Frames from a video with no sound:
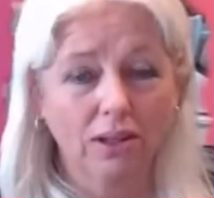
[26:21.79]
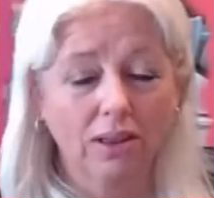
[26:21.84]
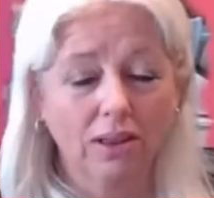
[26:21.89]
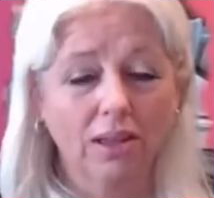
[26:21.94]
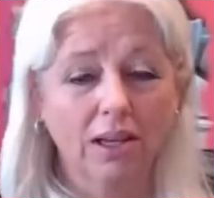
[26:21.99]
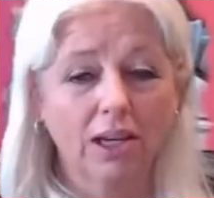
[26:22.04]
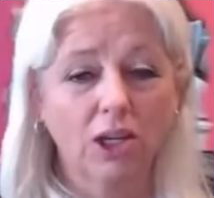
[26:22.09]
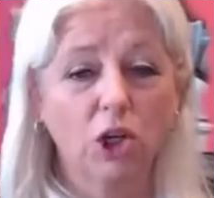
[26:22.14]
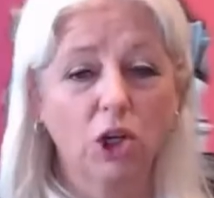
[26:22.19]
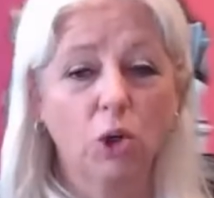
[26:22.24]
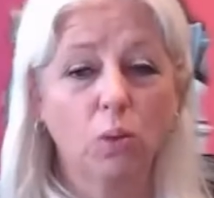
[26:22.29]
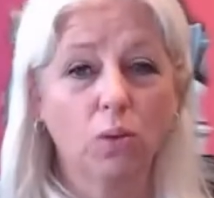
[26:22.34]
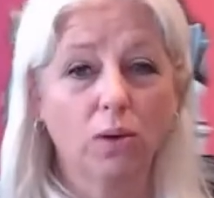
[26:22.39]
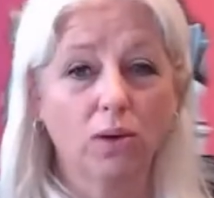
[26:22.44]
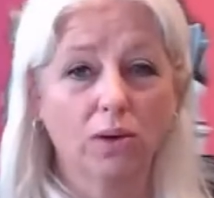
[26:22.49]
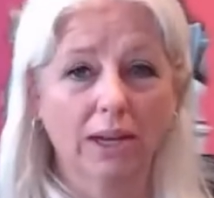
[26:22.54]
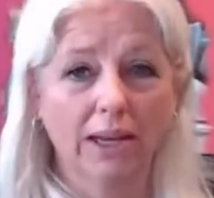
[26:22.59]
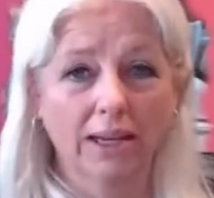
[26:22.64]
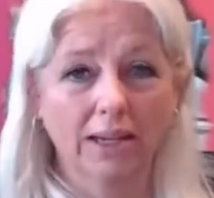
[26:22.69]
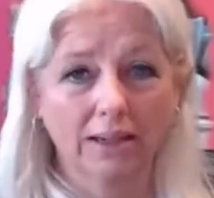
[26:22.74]
then you will
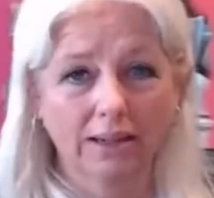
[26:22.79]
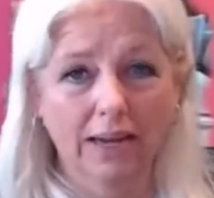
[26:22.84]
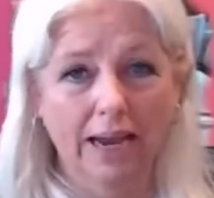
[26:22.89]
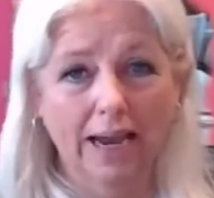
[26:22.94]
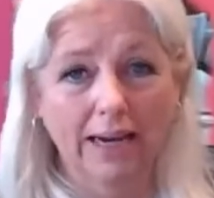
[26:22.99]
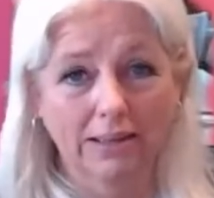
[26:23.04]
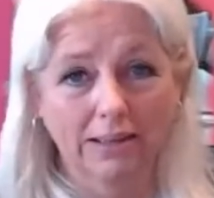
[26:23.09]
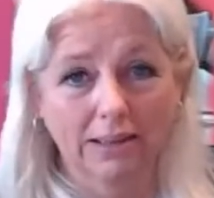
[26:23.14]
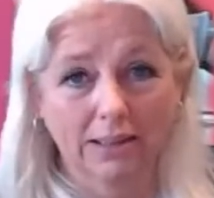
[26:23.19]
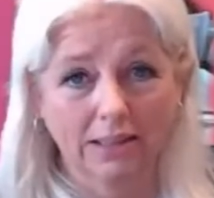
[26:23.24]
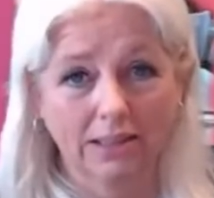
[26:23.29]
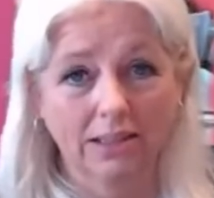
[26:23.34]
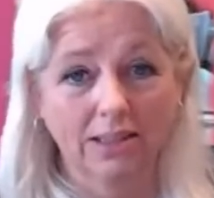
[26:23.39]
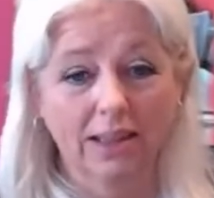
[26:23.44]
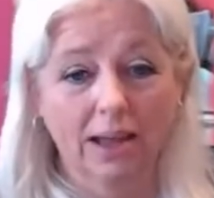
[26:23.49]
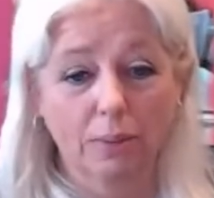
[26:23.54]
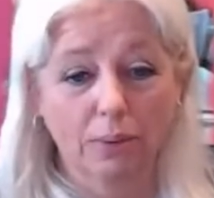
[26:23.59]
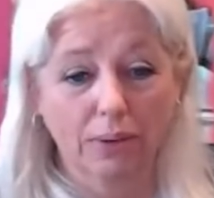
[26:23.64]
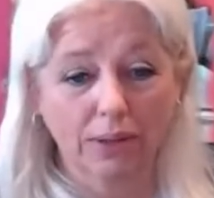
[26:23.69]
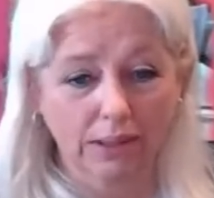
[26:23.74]
get access to
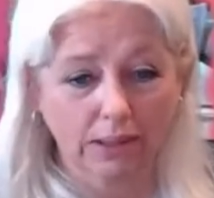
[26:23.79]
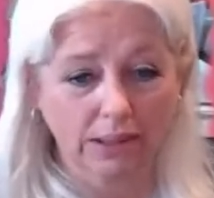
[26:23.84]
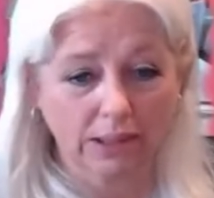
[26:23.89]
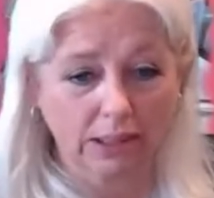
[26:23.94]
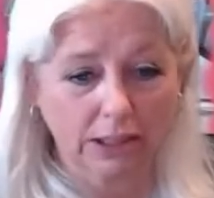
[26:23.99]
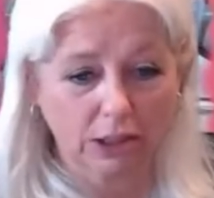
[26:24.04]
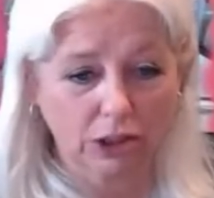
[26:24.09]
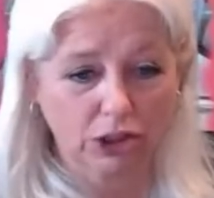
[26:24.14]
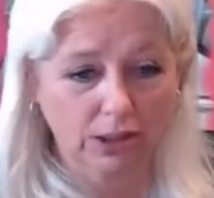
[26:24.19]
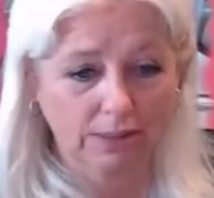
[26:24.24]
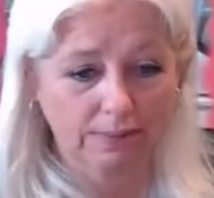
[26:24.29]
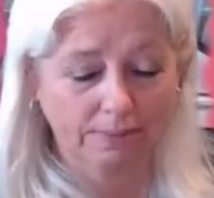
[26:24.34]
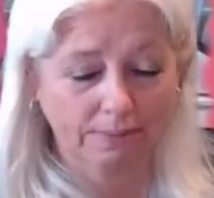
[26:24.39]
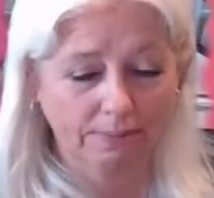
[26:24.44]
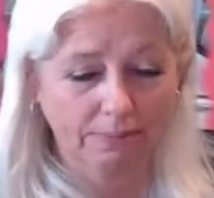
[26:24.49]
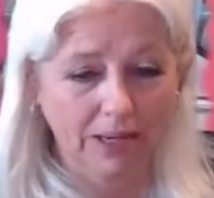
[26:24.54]
that presentation.